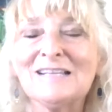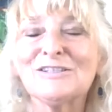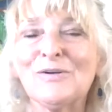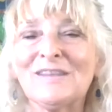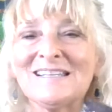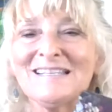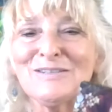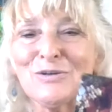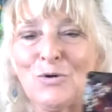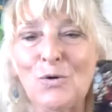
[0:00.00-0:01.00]
So this
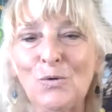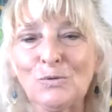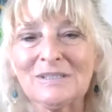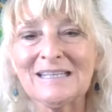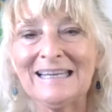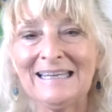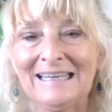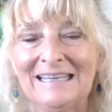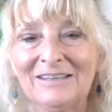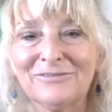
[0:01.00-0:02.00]
is called
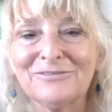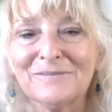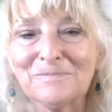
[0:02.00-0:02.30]
Eve.